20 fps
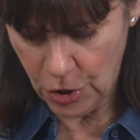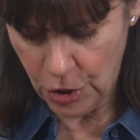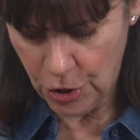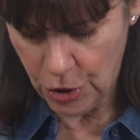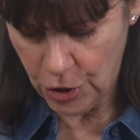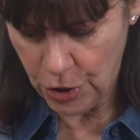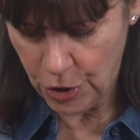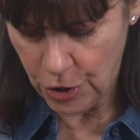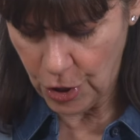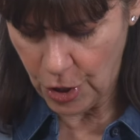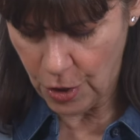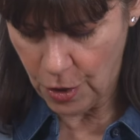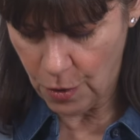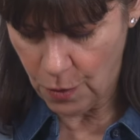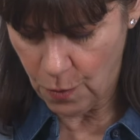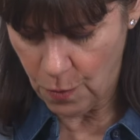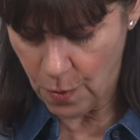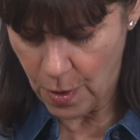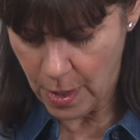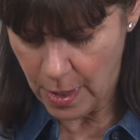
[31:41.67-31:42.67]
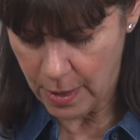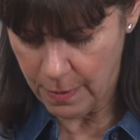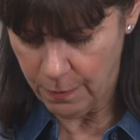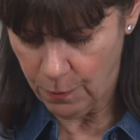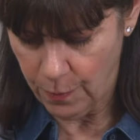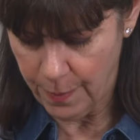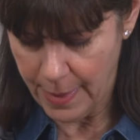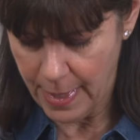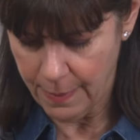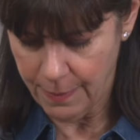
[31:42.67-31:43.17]
show
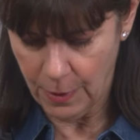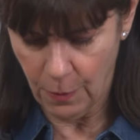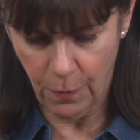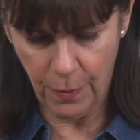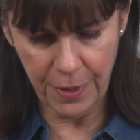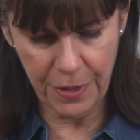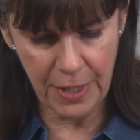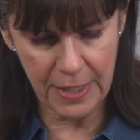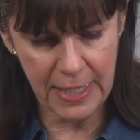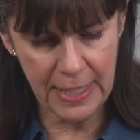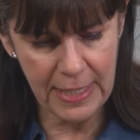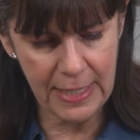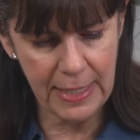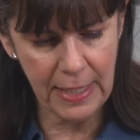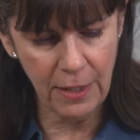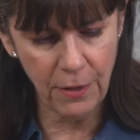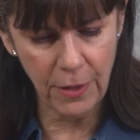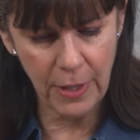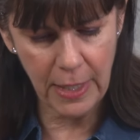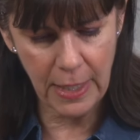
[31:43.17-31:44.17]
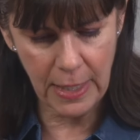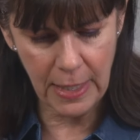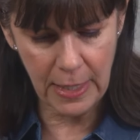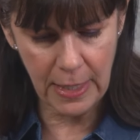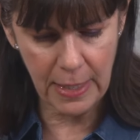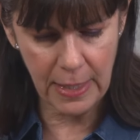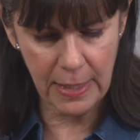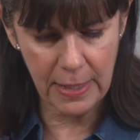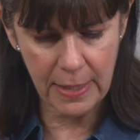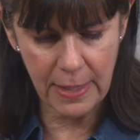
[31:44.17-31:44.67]
one maybe with a
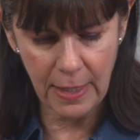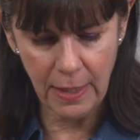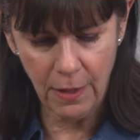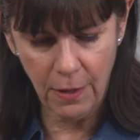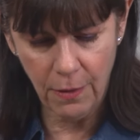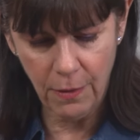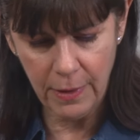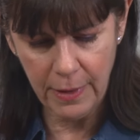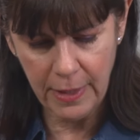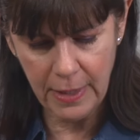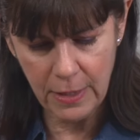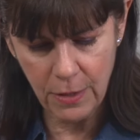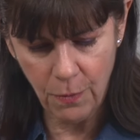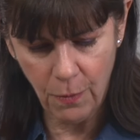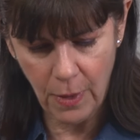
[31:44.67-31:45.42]
series here. This